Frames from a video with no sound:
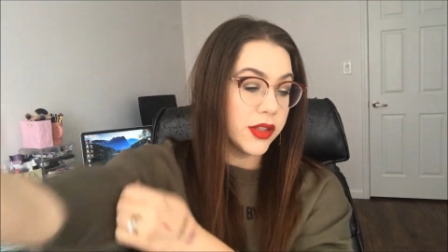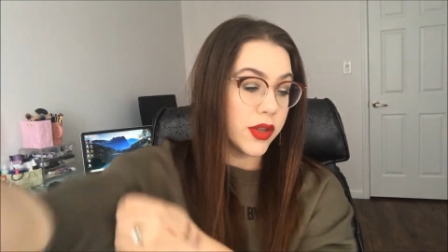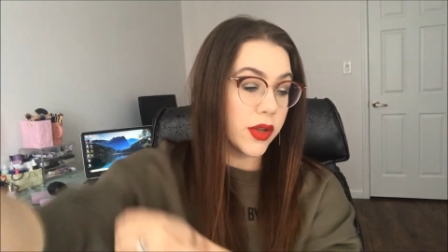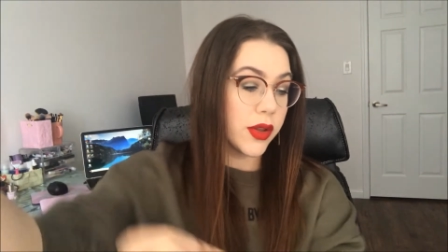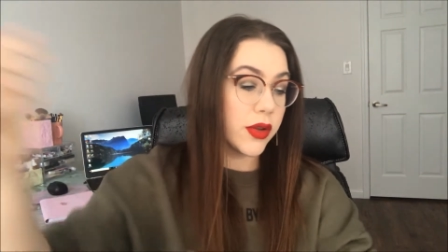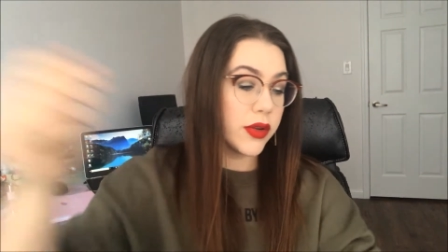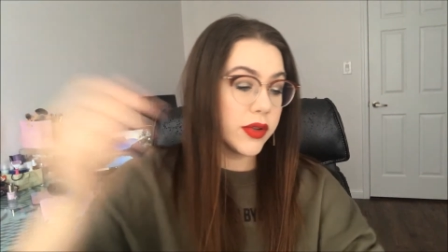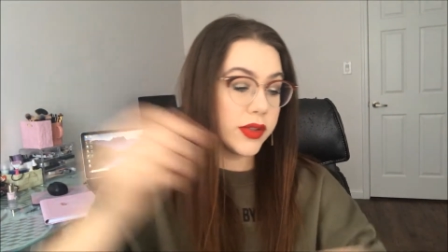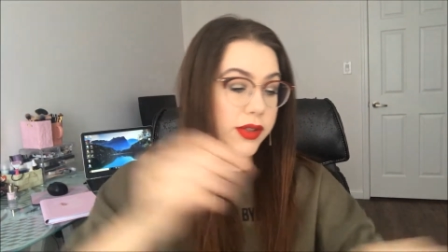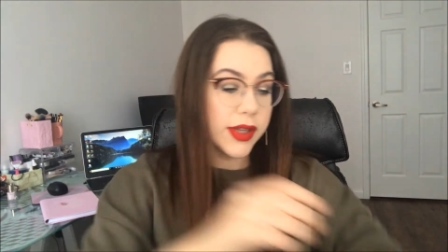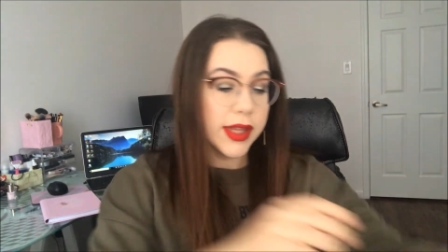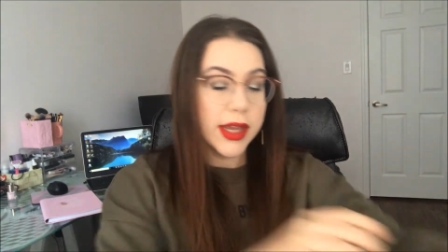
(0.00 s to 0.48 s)

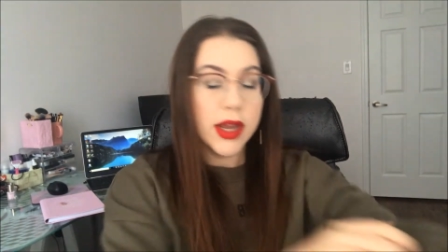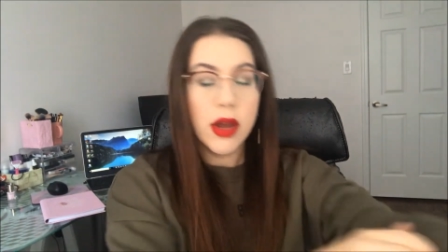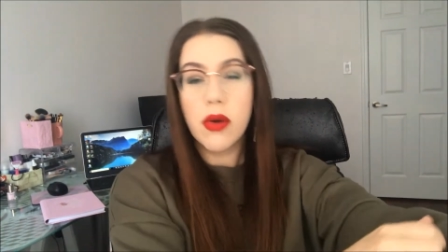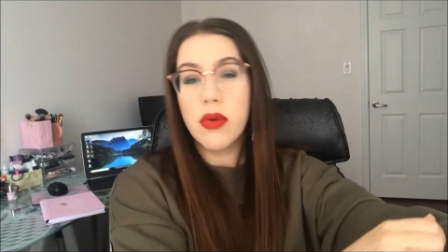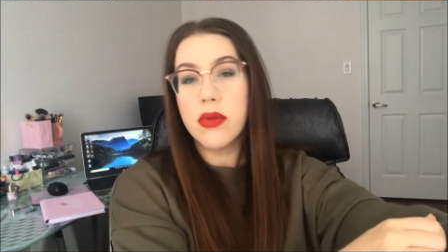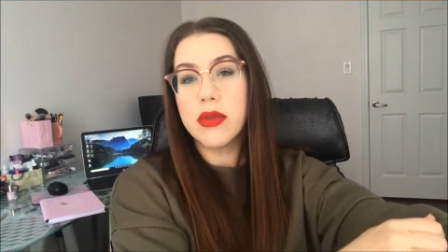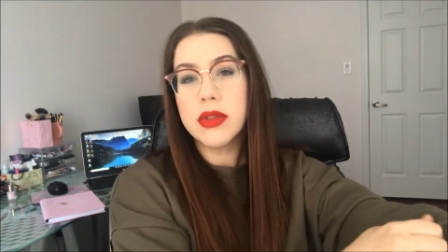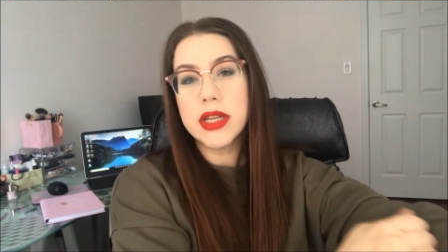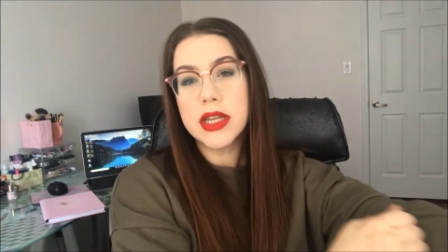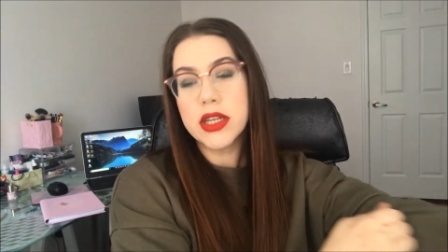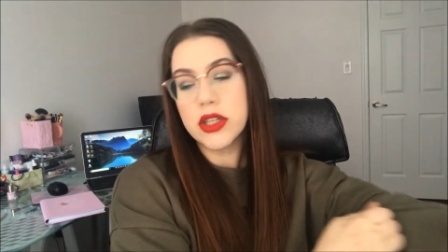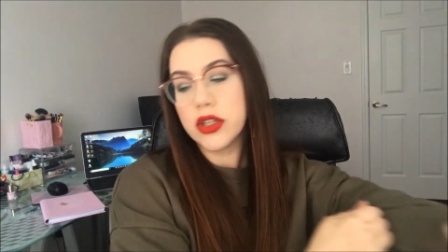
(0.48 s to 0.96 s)
So those are the
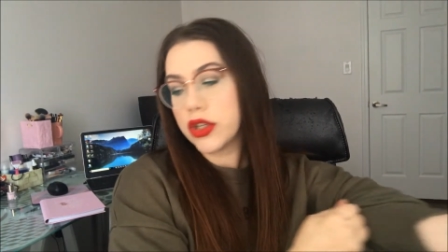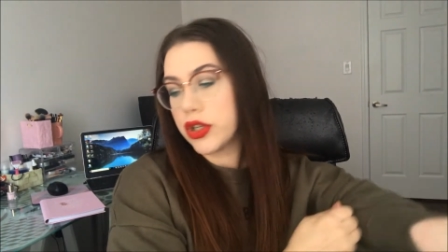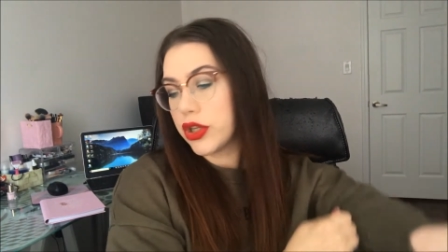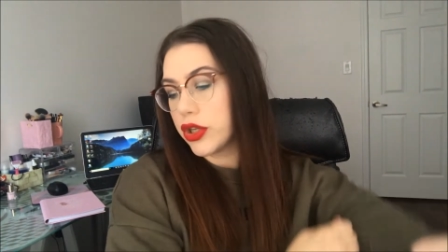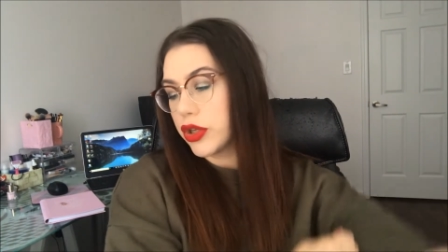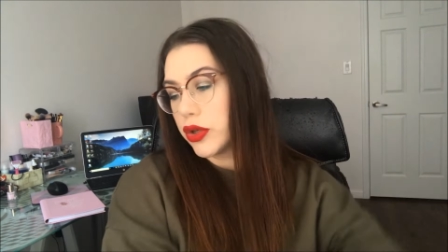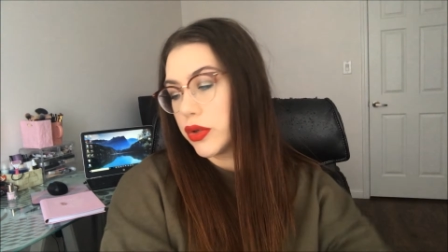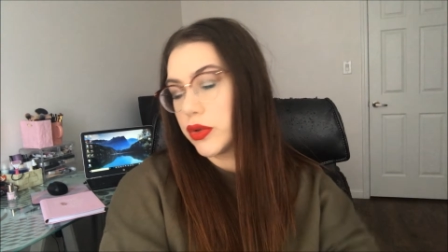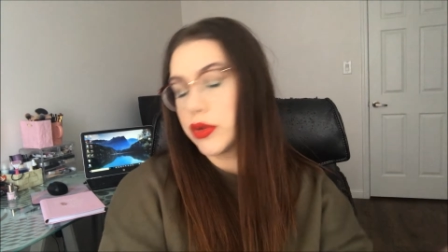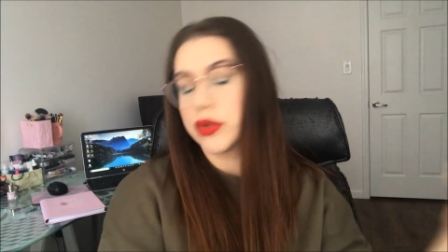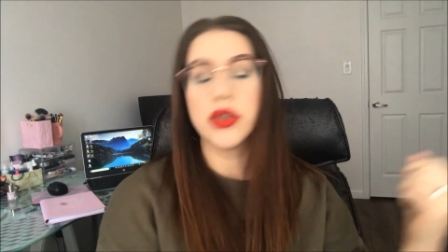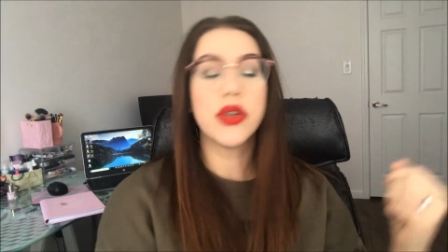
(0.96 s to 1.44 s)
only
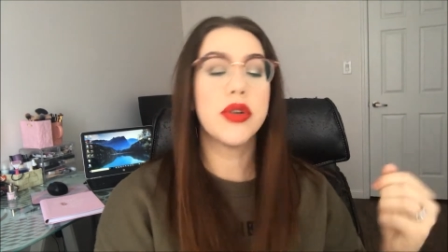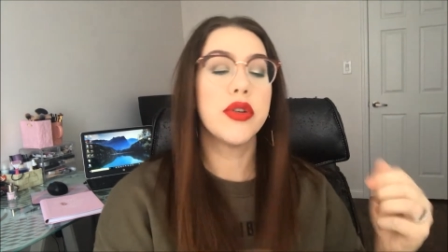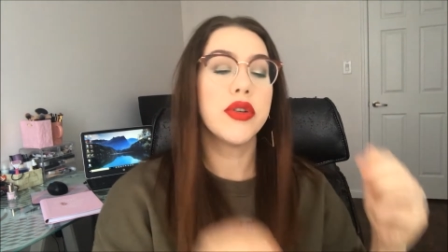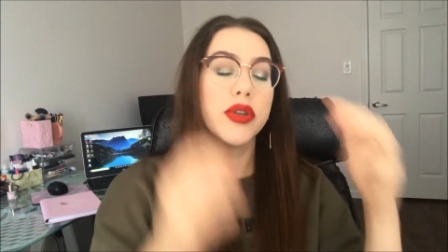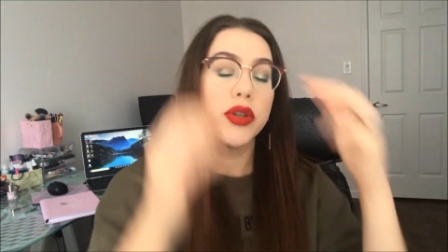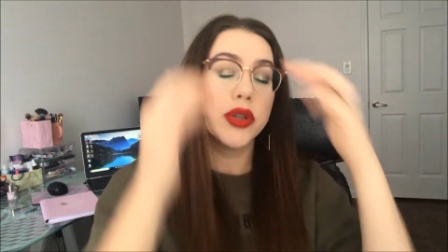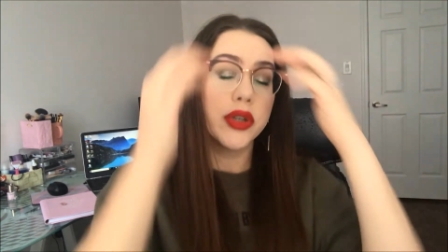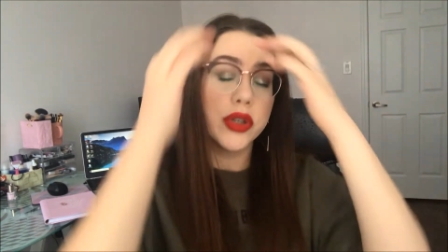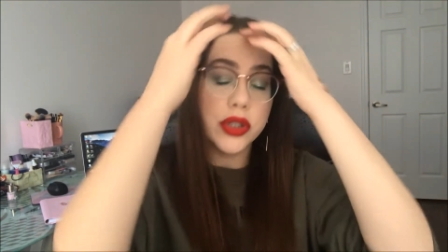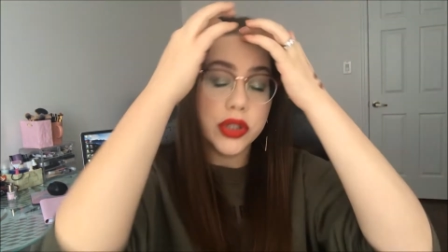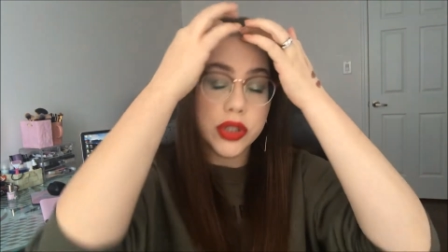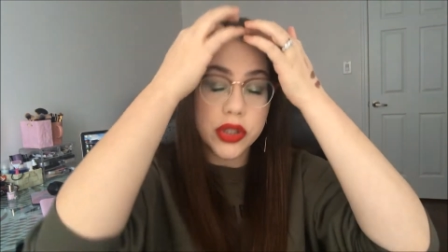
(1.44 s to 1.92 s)
two
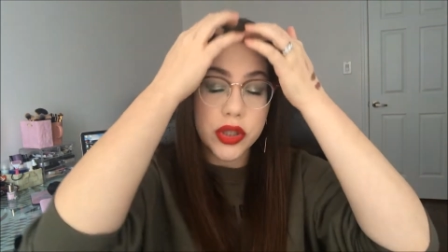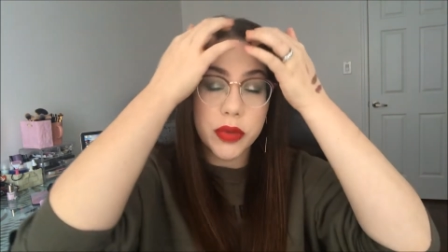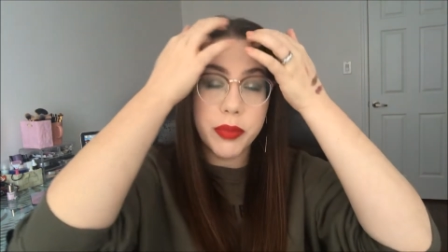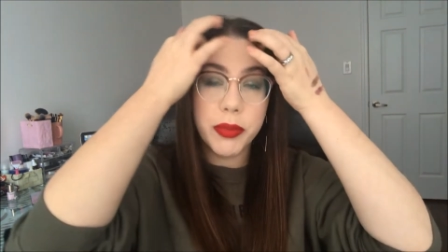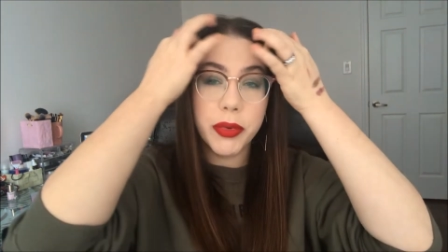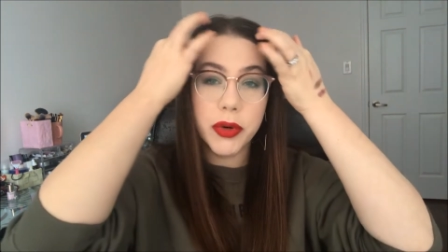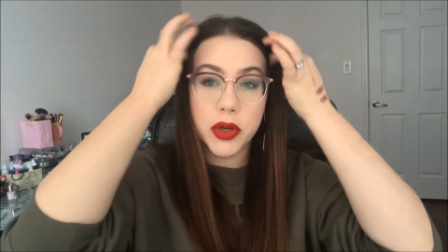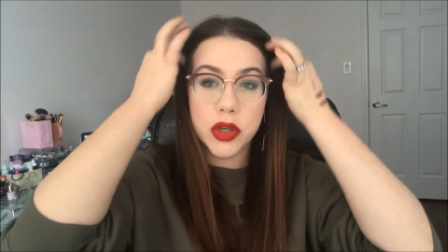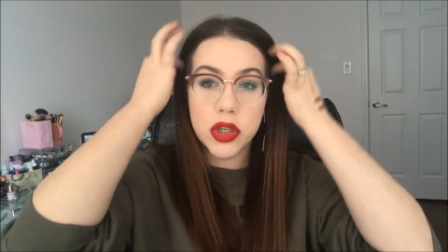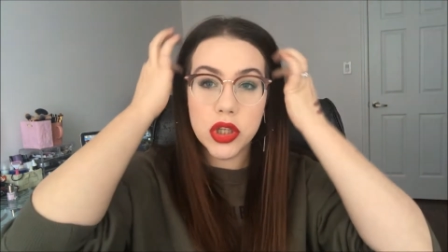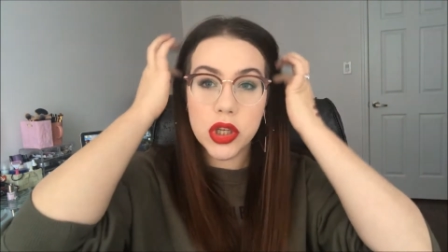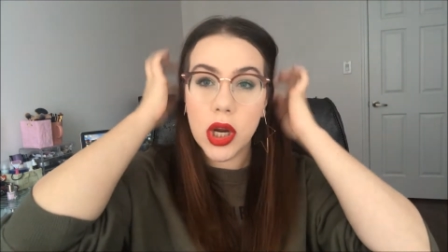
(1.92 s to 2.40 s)

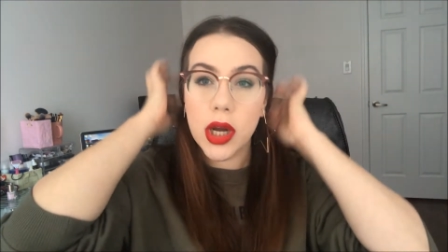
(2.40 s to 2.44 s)
Super